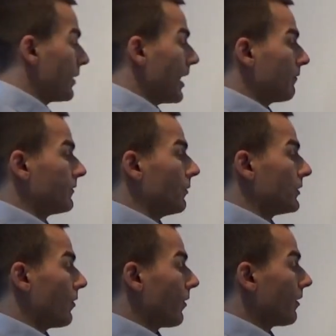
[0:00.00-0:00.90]
where we have the
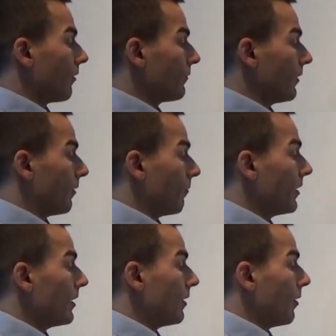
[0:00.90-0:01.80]
return of
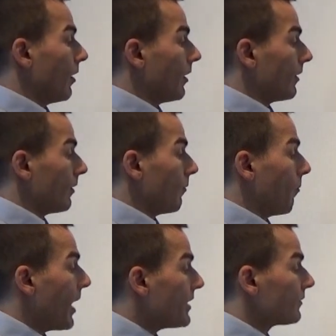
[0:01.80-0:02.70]

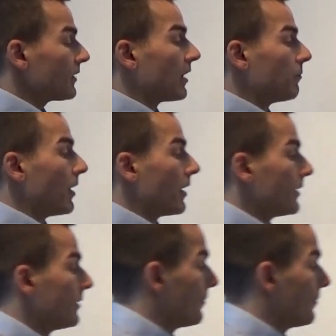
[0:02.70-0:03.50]
minus r bar